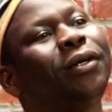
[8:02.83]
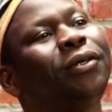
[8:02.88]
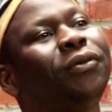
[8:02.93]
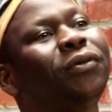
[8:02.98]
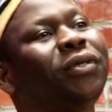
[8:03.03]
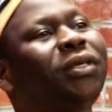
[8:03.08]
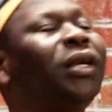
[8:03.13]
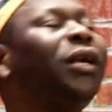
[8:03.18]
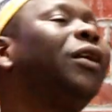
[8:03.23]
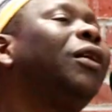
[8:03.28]
to
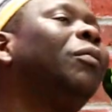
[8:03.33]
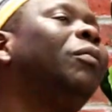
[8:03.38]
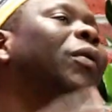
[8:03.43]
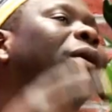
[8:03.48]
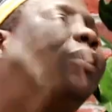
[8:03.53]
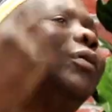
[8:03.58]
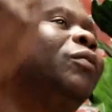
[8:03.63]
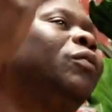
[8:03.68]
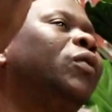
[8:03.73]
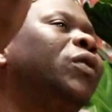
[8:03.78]
think
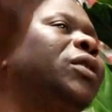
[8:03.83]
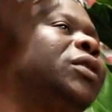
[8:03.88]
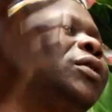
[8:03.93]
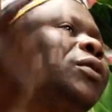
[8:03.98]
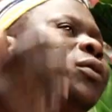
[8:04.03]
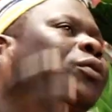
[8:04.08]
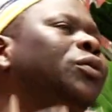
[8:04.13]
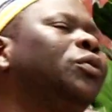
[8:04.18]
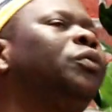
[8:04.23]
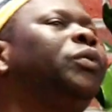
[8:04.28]
about what
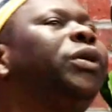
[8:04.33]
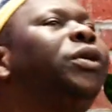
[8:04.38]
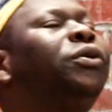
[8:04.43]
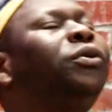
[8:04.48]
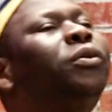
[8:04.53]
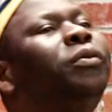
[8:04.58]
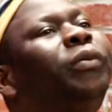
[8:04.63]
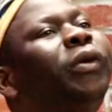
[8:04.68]
should we do,